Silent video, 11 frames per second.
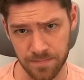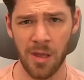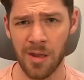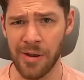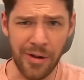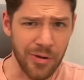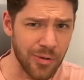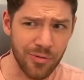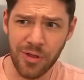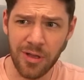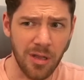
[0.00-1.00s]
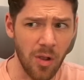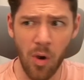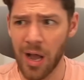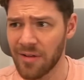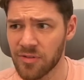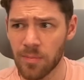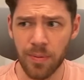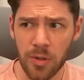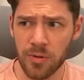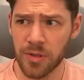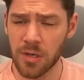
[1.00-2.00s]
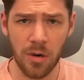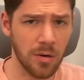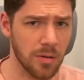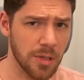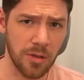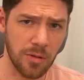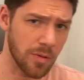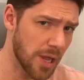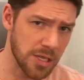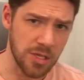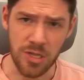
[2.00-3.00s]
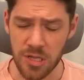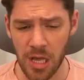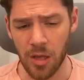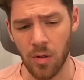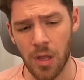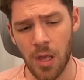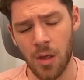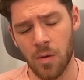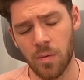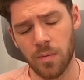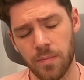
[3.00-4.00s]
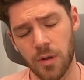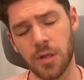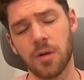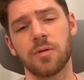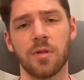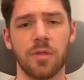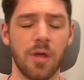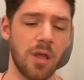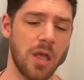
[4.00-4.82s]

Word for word: Now I know you're thinking, oh, I have to build it early so that it can scale. Well, look, here's the thing.